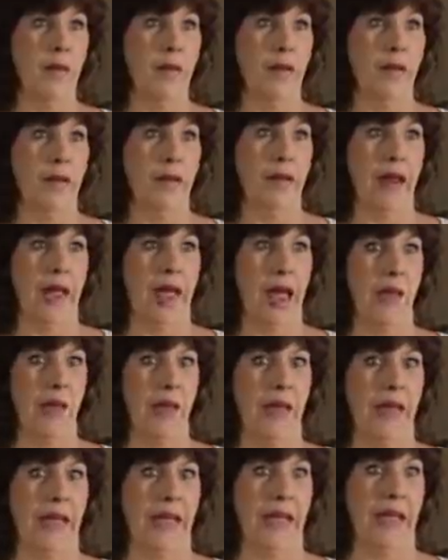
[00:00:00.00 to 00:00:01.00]
about how I'm
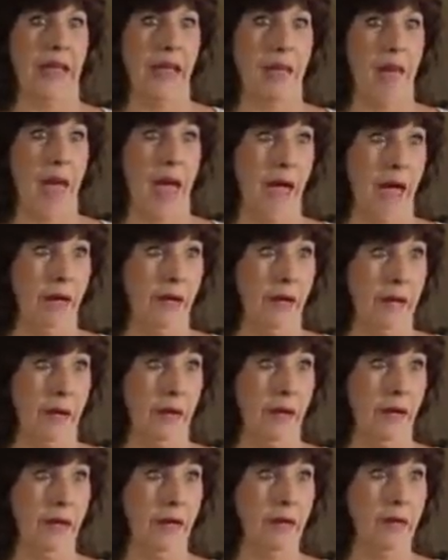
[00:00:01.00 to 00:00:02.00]
going to get him out of
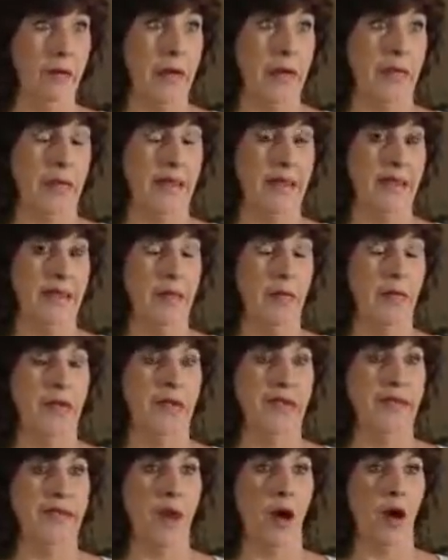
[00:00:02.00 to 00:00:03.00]
there, because he was
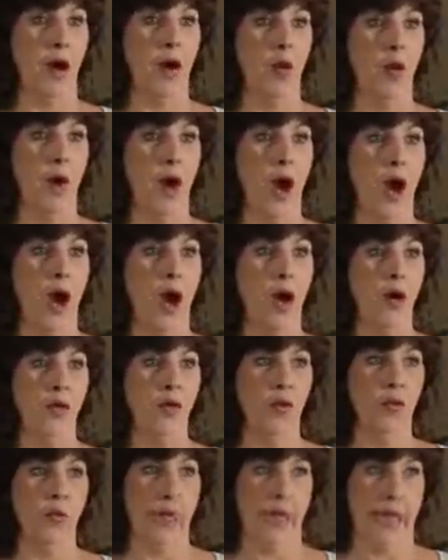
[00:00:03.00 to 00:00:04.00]
so
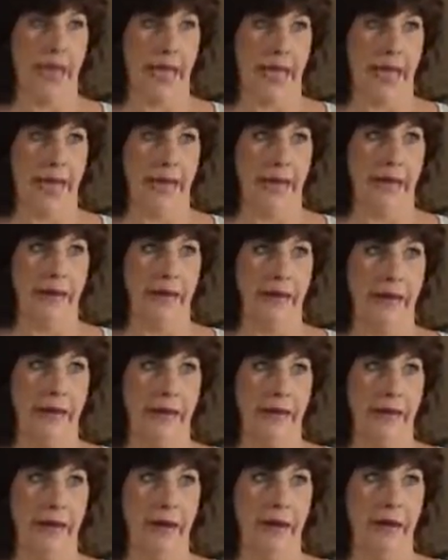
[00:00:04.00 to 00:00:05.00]
over-medicated
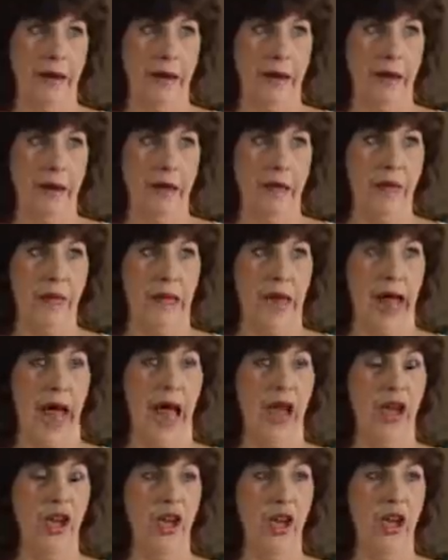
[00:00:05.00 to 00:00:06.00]
that
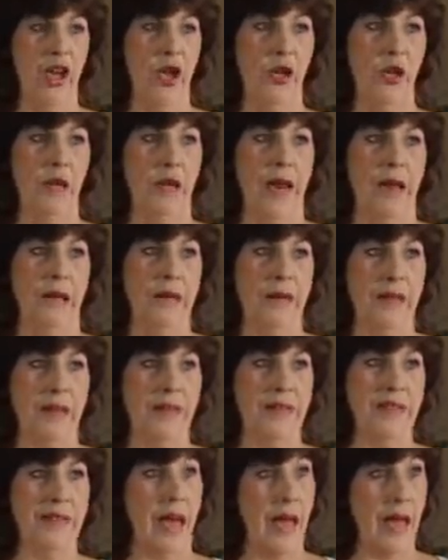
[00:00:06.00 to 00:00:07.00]
I knew down deep
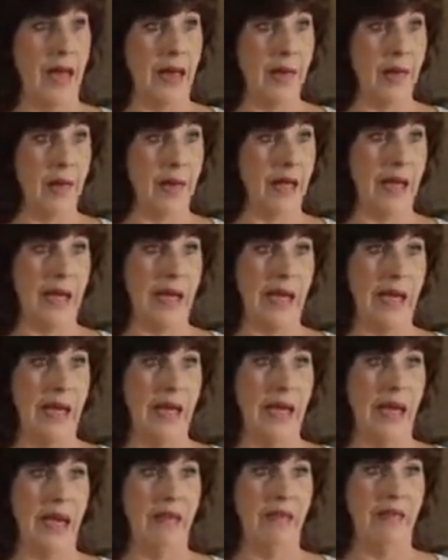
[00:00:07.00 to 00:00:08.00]
inside of me
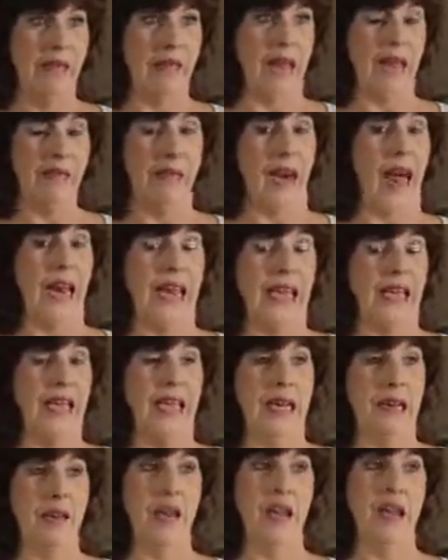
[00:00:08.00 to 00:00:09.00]
that if I didn't
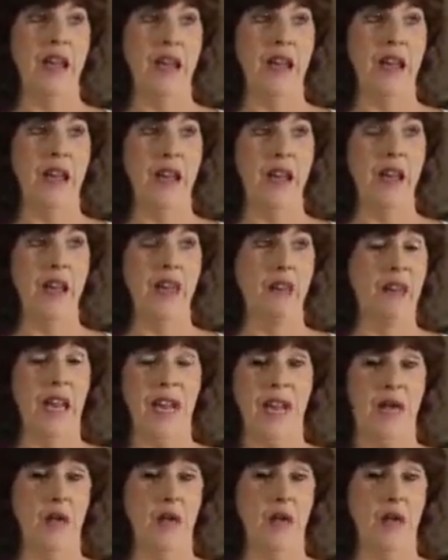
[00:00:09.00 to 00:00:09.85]
get him out of there, that